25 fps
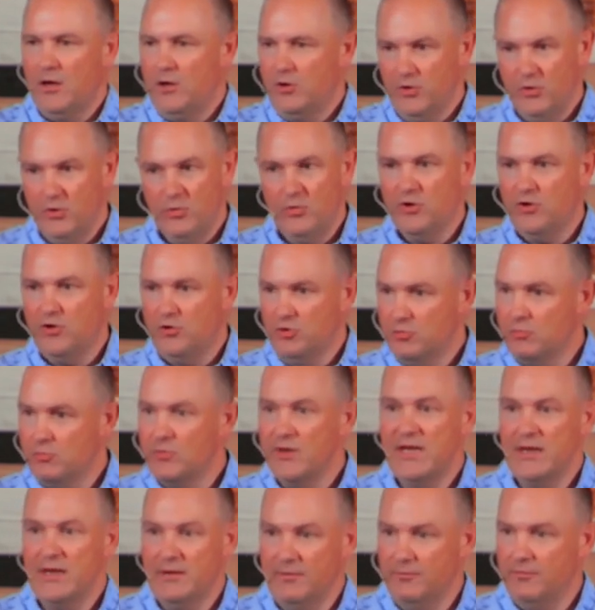You could
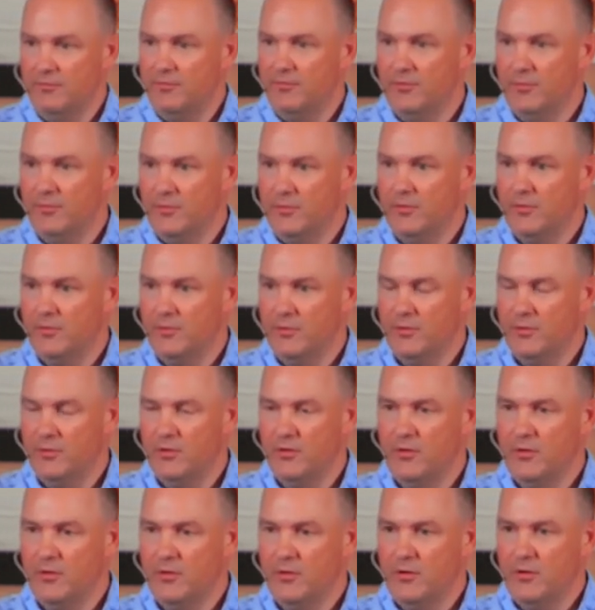grieve
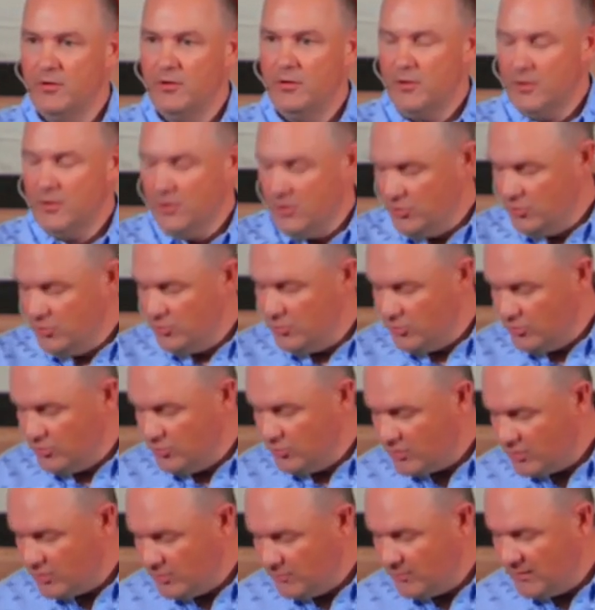you, you
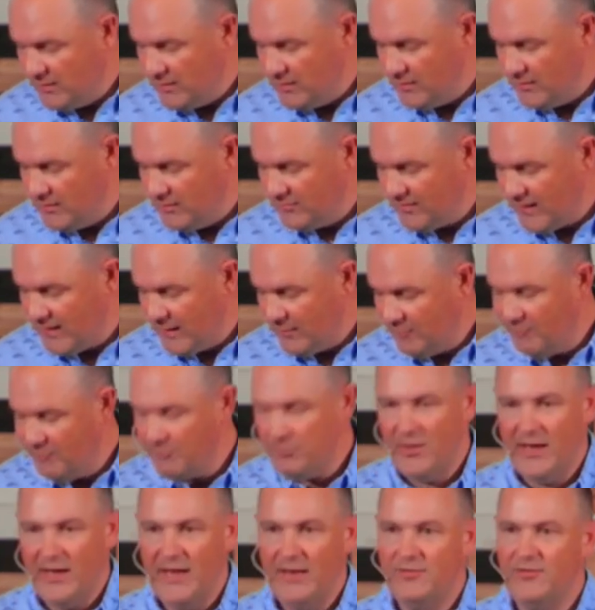could be in a time of
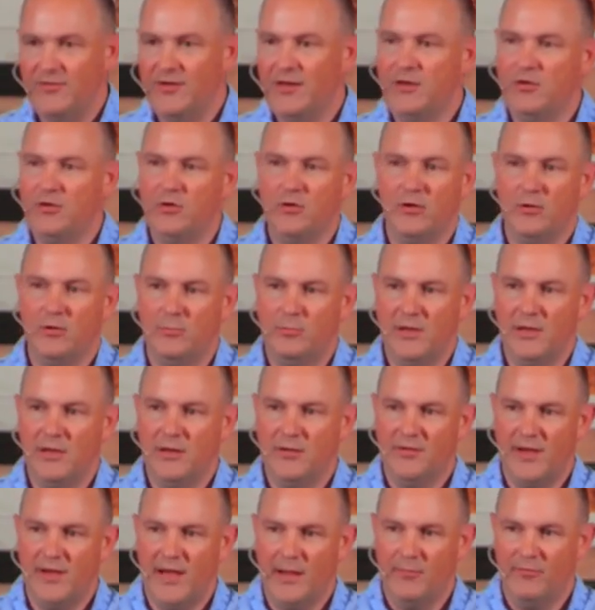planting, you could be a
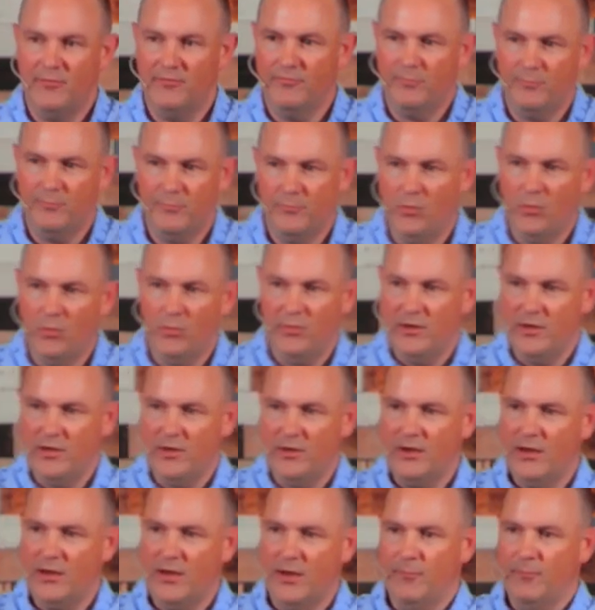time of pulling
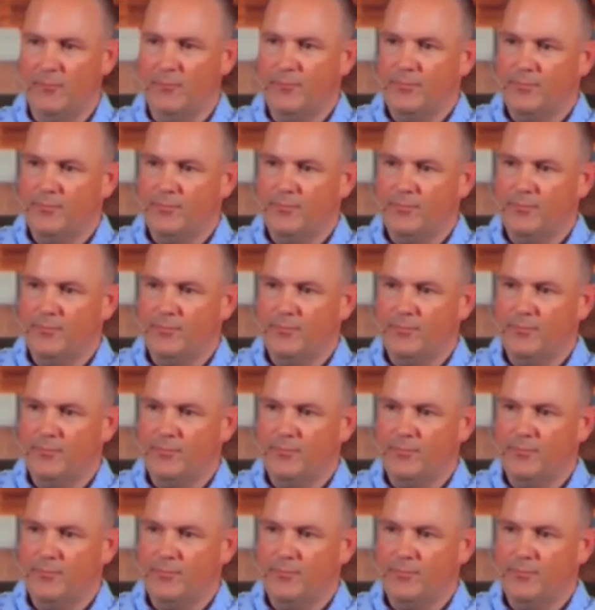it up.